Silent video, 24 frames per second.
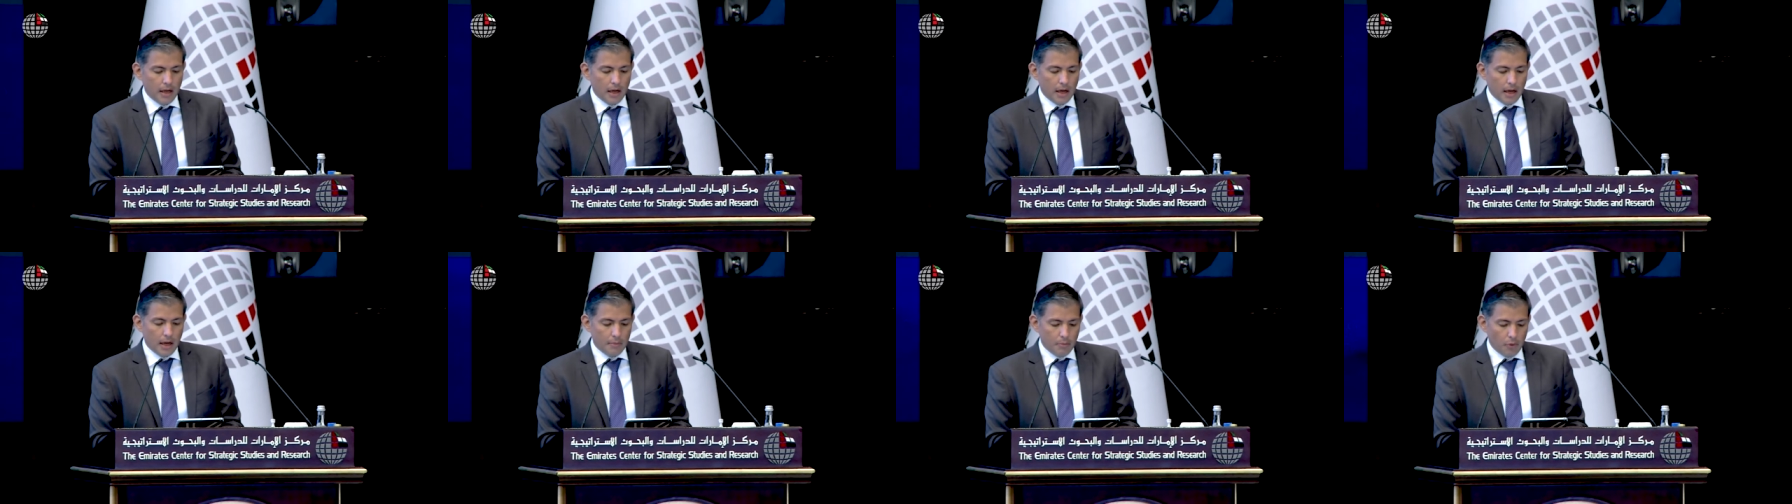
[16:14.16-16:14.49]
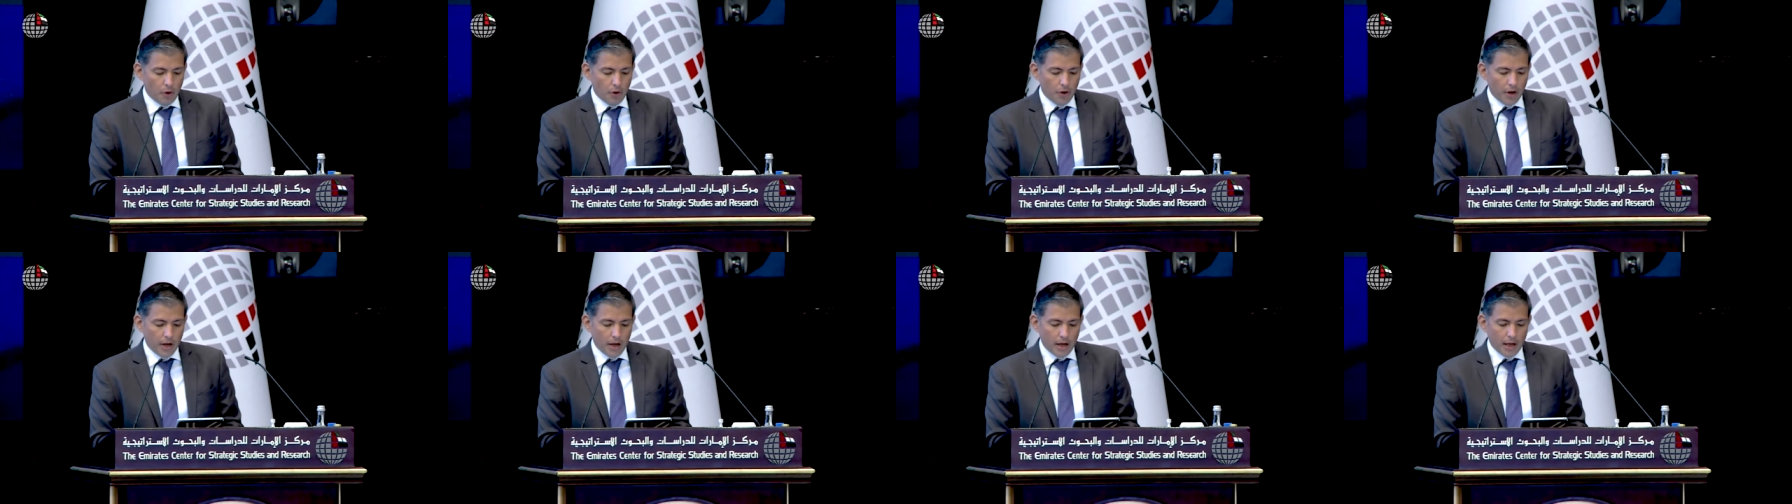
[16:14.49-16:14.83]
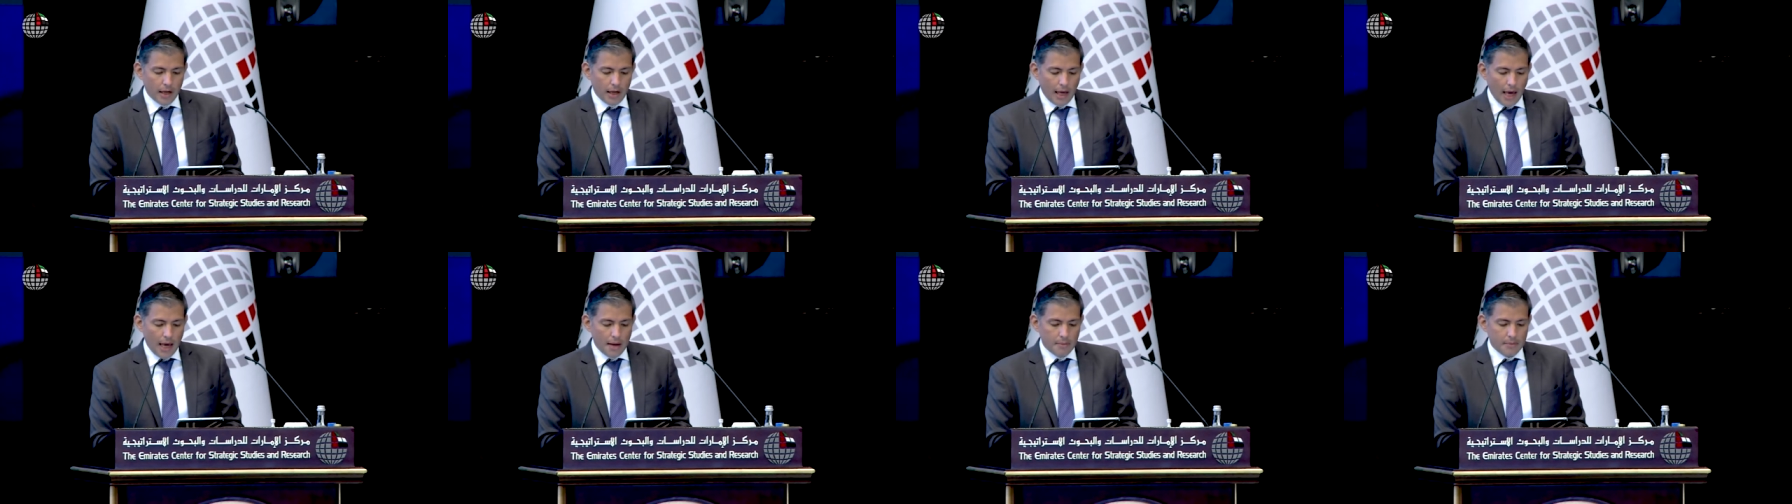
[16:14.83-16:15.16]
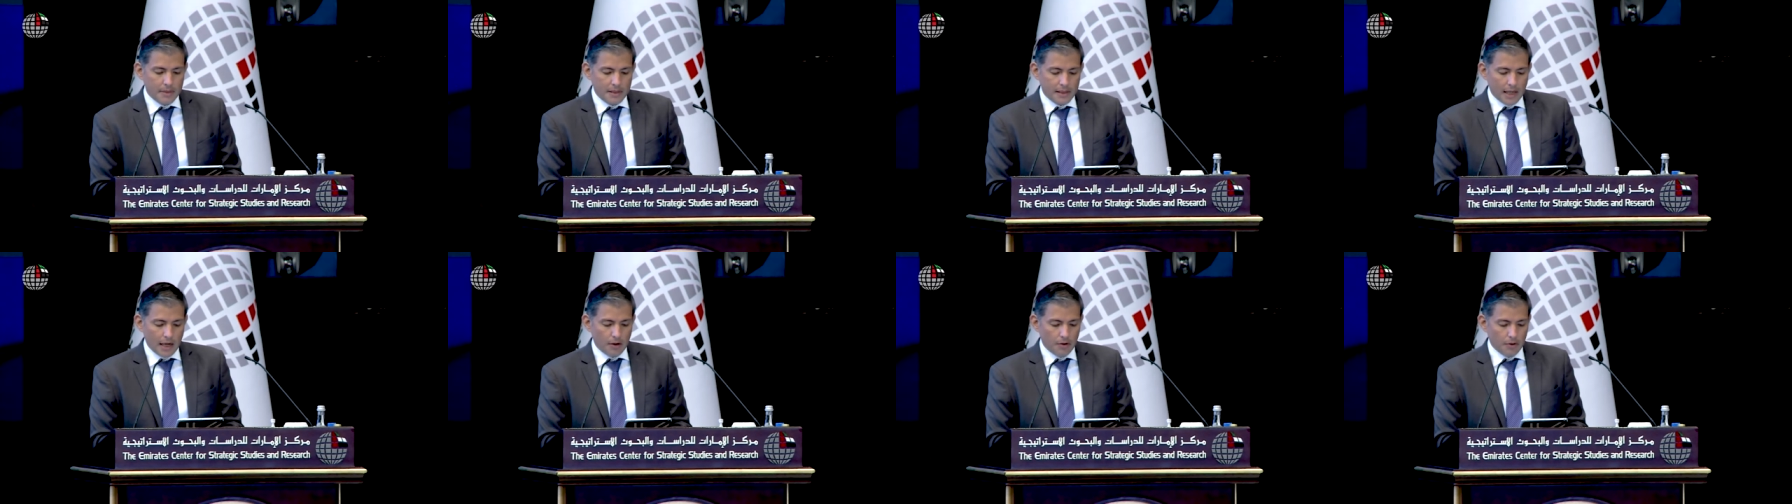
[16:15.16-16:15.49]
Boric came
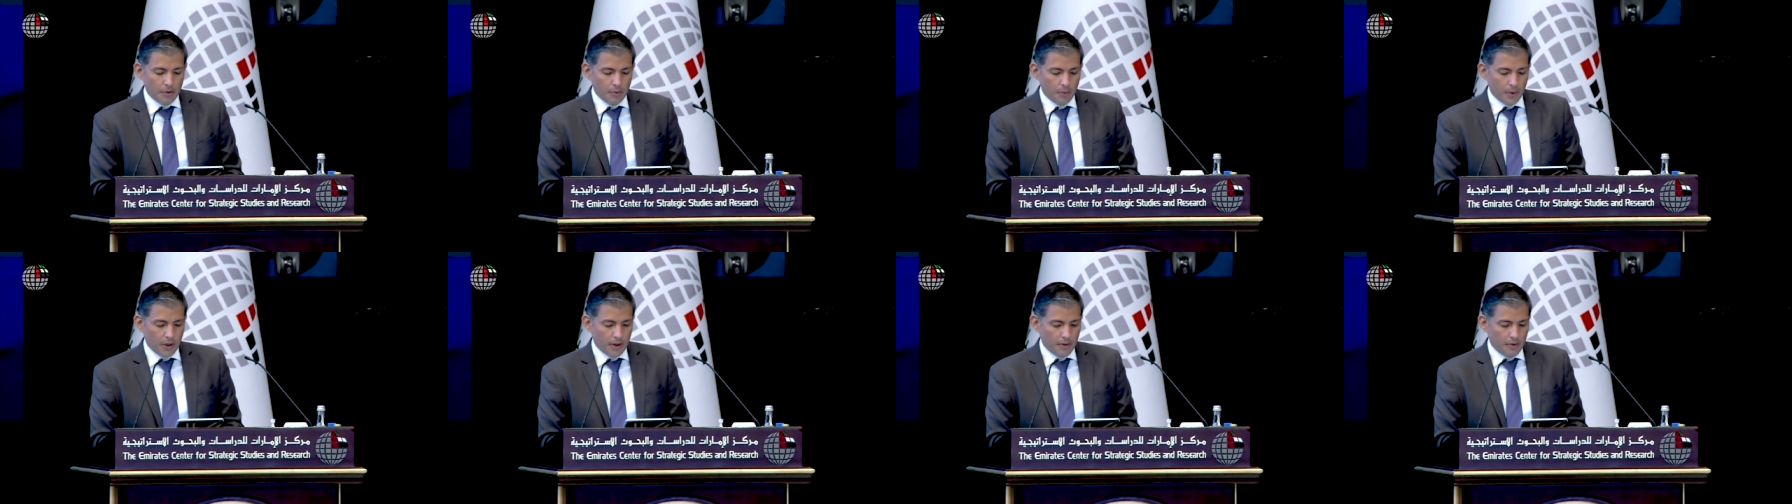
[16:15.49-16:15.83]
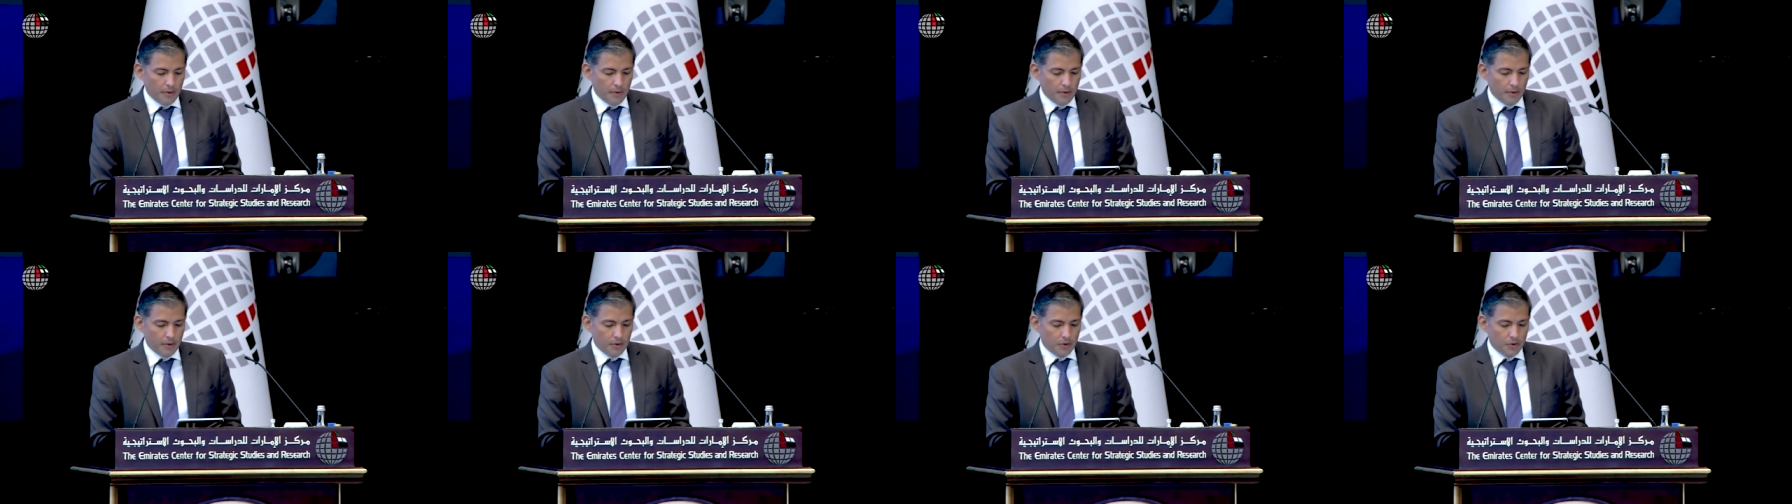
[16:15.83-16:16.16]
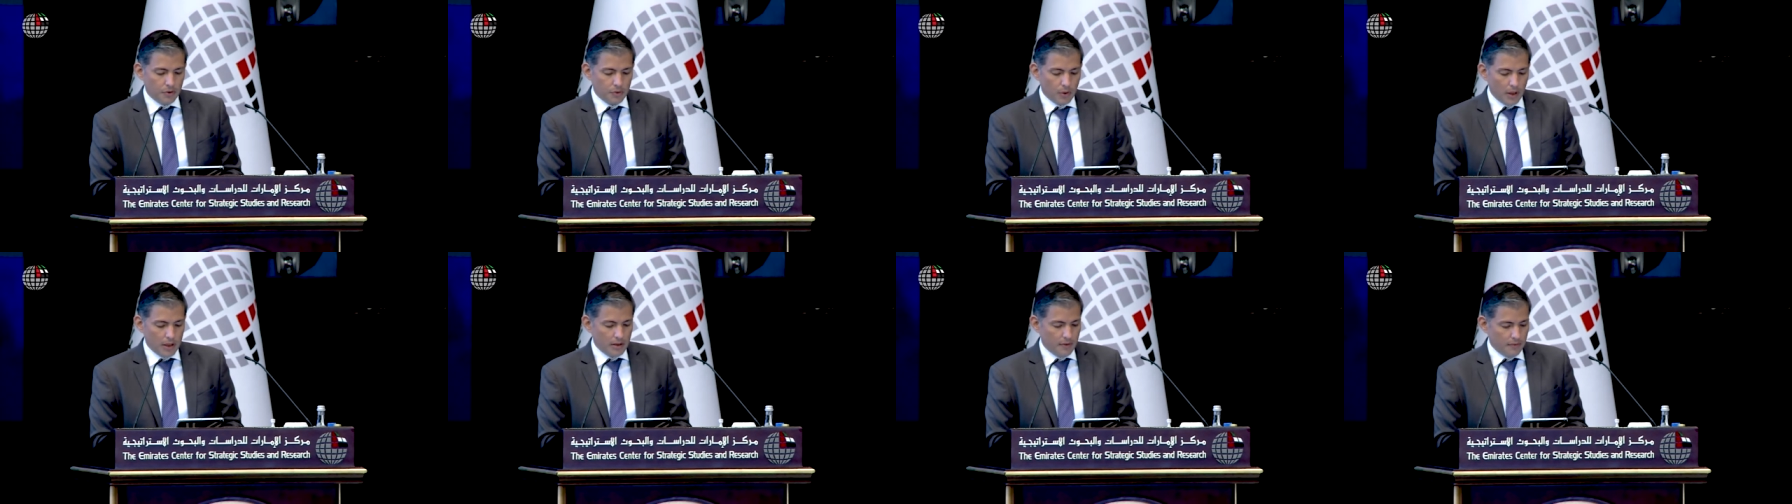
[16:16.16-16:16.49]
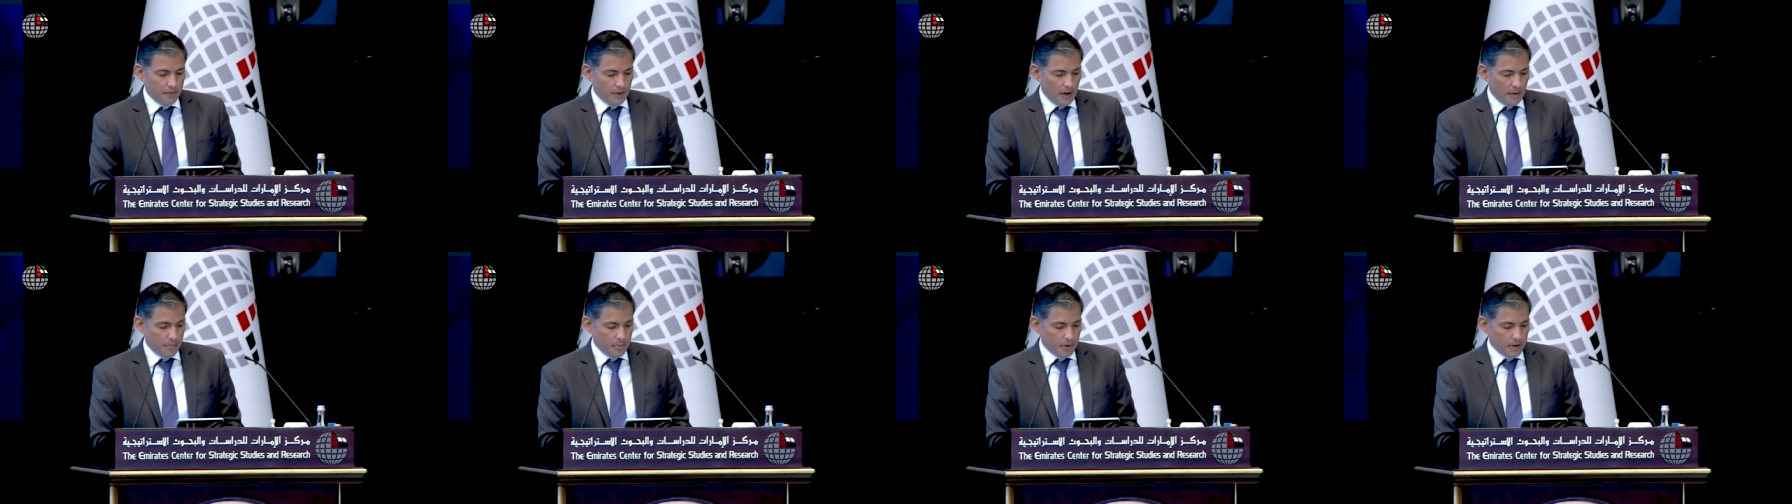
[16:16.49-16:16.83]
second with
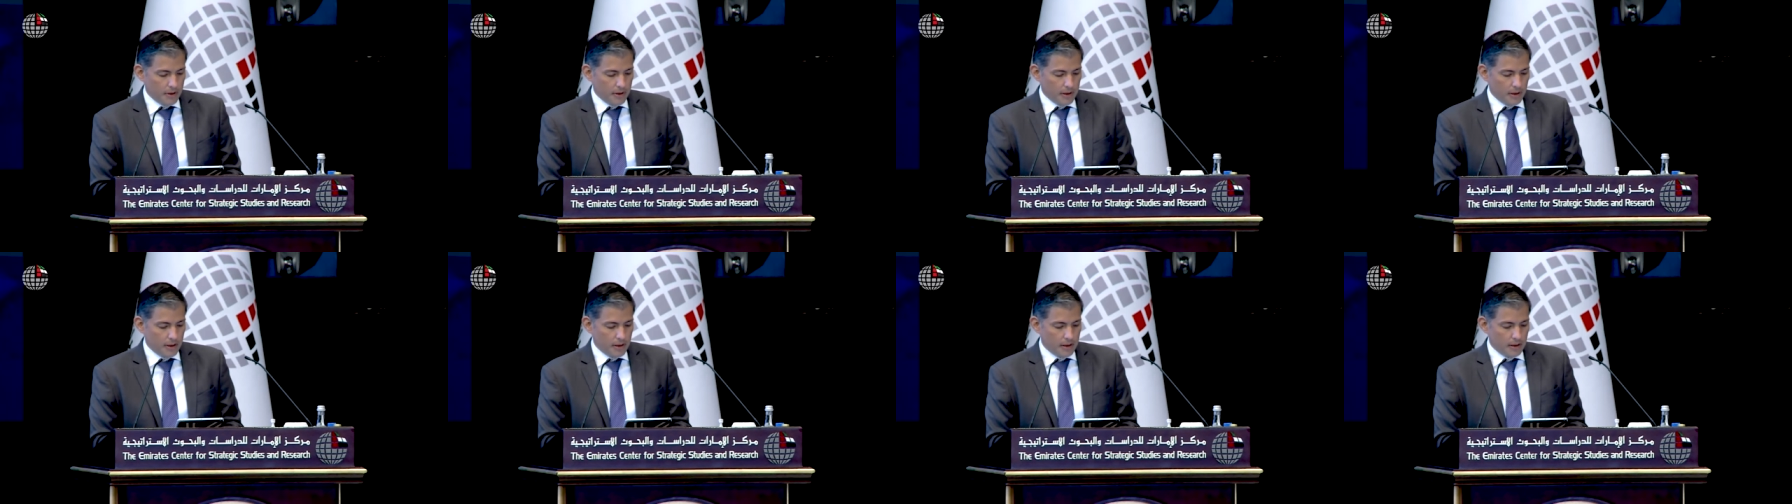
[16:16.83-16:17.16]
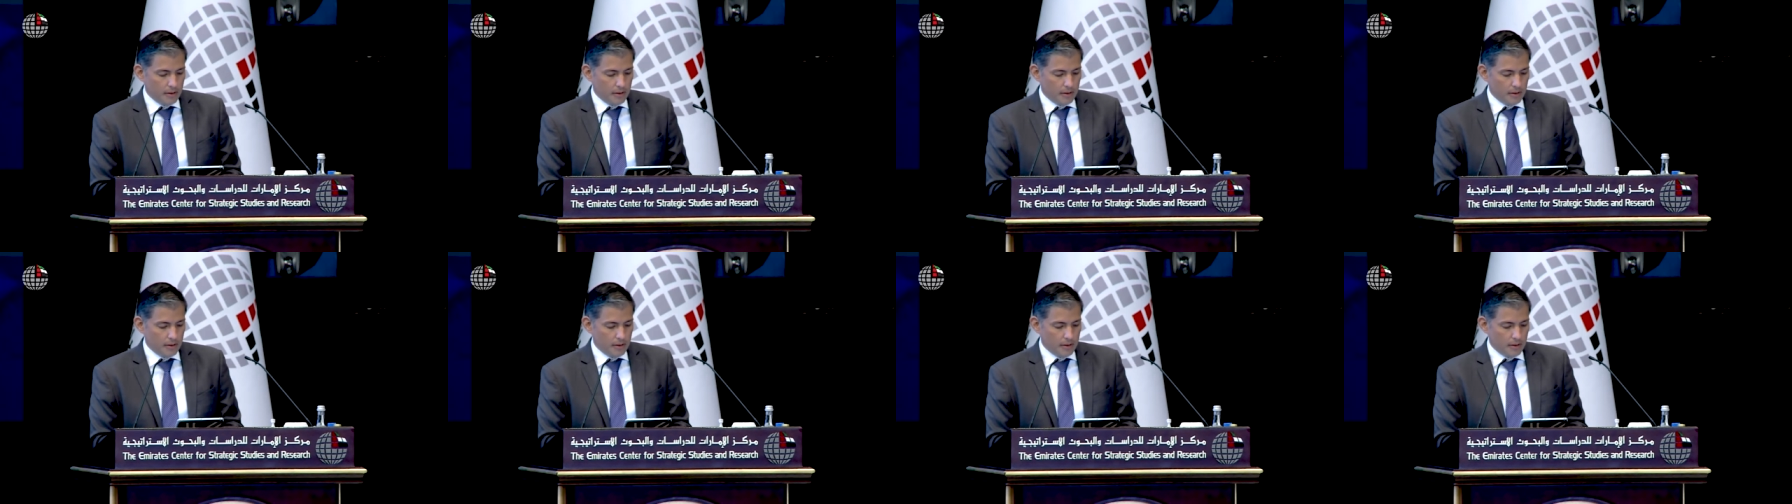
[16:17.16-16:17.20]
25%.